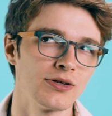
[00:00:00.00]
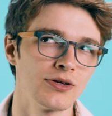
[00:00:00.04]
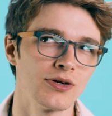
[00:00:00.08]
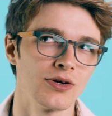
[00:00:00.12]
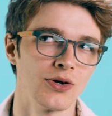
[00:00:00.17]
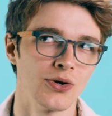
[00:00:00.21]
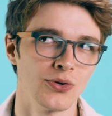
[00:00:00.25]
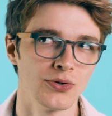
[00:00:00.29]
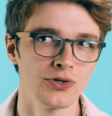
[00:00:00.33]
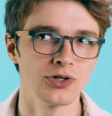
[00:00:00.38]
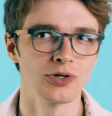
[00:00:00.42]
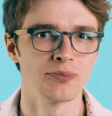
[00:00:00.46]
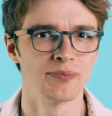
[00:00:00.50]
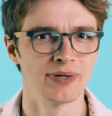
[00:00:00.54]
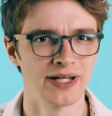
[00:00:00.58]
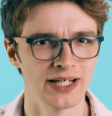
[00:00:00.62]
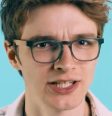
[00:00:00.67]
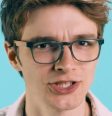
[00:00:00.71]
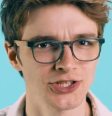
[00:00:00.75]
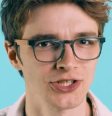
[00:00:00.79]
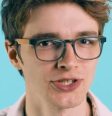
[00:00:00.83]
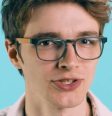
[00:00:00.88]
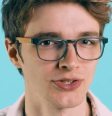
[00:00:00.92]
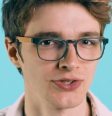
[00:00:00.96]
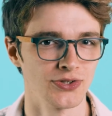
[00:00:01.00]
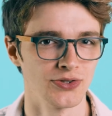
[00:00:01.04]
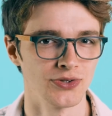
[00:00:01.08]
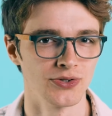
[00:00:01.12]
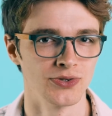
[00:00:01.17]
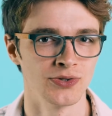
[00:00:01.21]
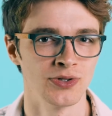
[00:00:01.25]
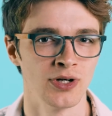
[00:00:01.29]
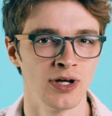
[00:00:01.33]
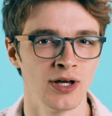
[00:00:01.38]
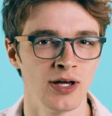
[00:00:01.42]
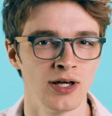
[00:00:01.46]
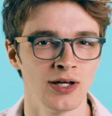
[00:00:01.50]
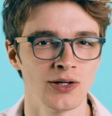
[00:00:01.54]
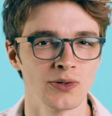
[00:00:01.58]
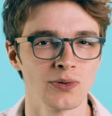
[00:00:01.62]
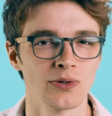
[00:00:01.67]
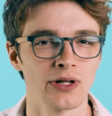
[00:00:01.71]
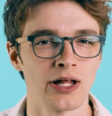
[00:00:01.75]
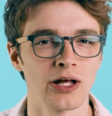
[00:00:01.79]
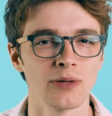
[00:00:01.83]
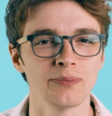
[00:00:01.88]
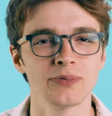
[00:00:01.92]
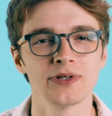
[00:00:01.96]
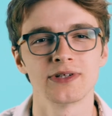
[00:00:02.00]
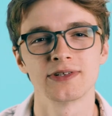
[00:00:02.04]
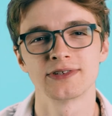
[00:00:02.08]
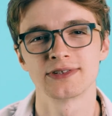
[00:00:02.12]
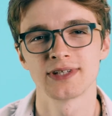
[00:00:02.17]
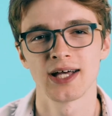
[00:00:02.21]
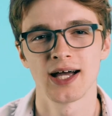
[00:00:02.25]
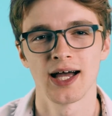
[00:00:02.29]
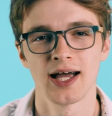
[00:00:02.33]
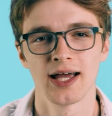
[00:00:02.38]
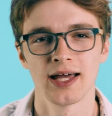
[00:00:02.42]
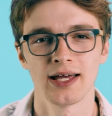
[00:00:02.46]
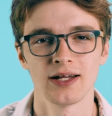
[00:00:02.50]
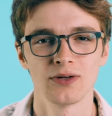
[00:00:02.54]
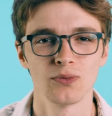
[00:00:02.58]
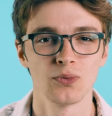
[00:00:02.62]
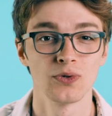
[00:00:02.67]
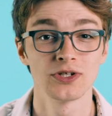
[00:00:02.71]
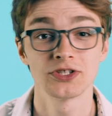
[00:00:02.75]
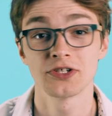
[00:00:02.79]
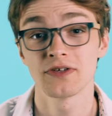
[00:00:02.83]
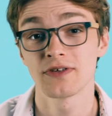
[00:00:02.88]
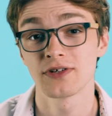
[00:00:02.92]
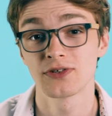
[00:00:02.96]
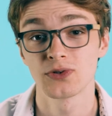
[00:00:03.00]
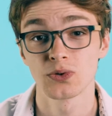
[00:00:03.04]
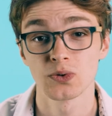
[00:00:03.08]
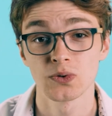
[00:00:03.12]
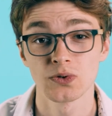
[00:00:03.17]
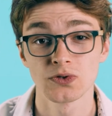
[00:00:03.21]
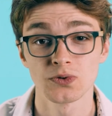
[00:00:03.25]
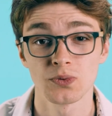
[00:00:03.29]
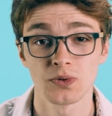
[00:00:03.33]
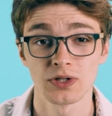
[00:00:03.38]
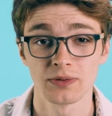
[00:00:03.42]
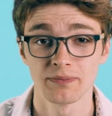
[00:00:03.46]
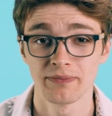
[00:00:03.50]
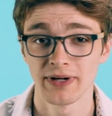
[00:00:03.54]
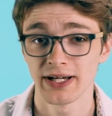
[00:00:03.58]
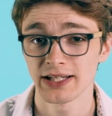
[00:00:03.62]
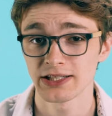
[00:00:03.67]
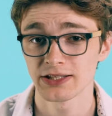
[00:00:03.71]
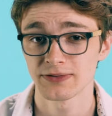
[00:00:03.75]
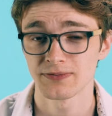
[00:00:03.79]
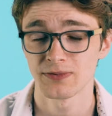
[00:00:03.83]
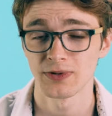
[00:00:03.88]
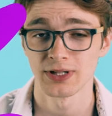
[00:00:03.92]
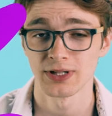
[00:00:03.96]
who you're pitching to will help you decide which of the tools work best for a